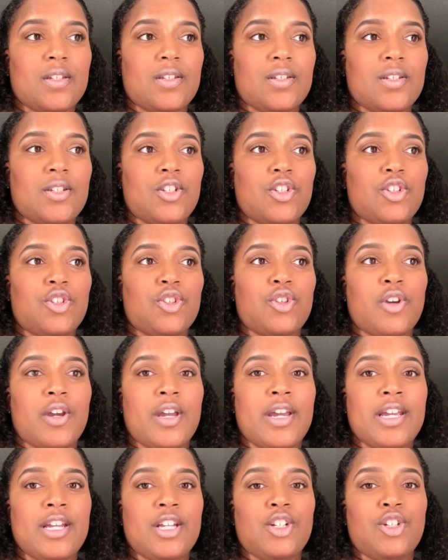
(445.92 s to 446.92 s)

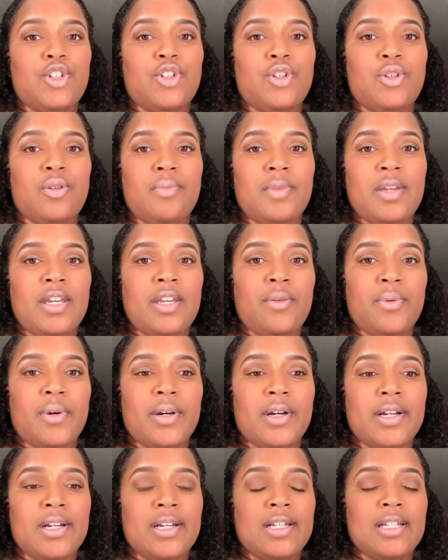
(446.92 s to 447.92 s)
strange to me
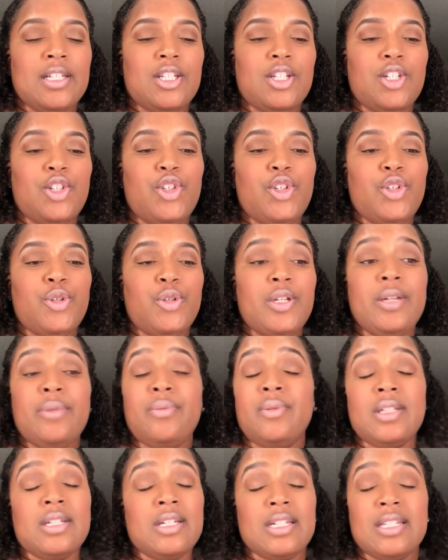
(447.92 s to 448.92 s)
was he
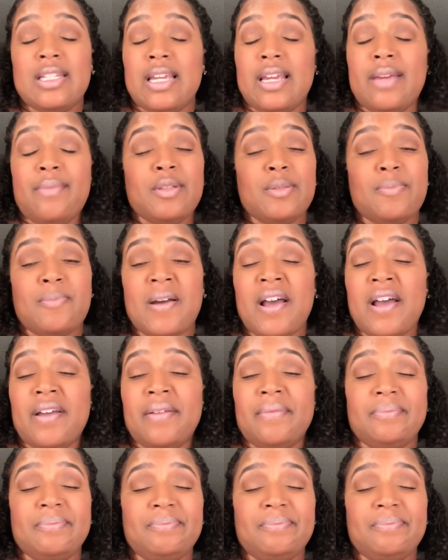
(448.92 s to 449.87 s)
was in the same spot.